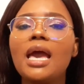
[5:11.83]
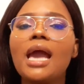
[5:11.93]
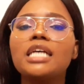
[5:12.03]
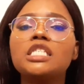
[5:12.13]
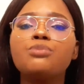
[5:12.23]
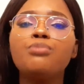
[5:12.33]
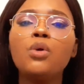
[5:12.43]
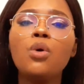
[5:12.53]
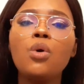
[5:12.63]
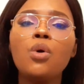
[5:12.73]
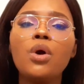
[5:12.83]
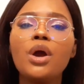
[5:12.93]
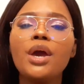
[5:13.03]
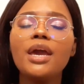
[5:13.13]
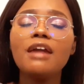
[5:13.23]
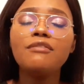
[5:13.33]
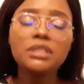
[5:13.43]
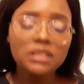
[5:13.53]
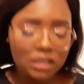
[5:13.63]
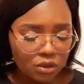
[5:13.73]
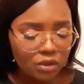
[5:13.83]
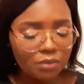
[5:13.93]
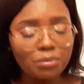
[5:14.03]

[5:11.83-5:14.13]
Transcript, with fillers: explore every single